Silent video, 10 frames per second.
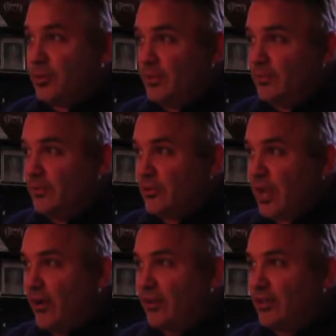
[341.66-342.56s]
pitcher.
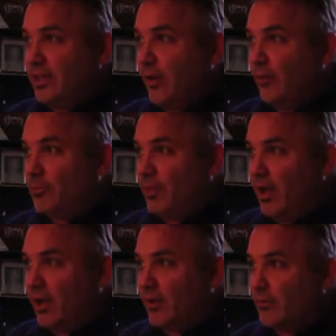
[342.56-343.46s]
How can you help? Oh, yeah.
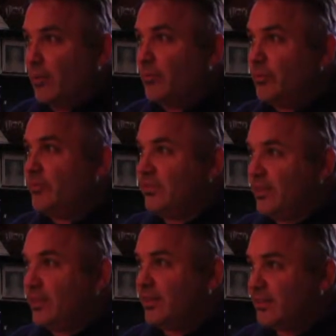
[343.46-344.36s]
No, oh, what I'm were you
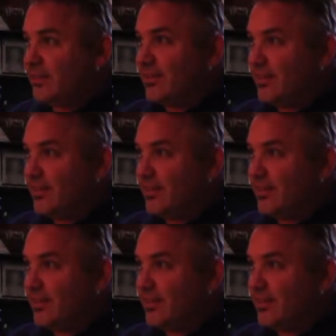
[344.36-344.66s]
thinking? There